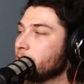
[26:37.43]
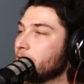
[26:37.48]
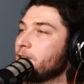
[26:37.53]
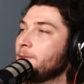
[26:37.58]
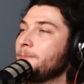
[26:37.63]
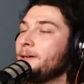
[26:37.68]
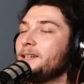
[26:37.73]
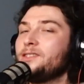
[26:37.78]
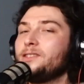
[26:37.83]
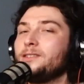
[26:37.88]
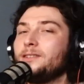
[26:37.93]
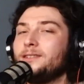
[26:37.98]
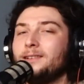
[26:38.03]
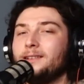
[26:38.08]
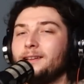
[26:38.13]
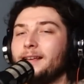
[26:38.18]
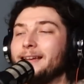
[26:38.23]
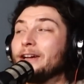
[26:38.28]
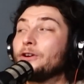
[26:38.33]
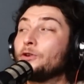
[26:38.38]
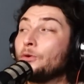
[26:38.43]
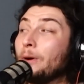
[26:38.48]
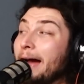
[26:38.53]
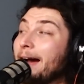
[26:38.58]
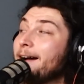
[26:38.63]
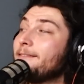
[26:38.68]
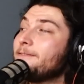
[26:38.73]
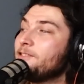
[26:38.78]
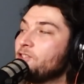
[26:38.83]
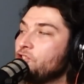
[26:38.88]
especially like
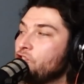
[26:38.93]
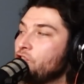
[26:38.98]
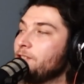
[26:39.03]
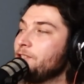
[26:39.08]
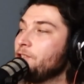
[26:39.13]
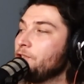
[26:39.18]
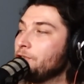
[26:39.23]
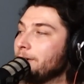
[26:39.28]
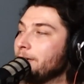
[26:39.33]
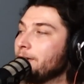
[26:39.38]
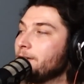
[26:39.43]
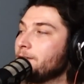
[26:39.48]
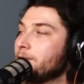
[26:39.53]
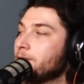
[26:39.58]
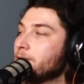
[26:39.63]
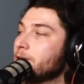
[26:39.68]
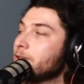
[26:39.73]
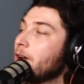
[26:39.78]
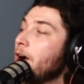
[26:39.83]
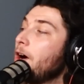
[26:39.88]
craft gin drinkers,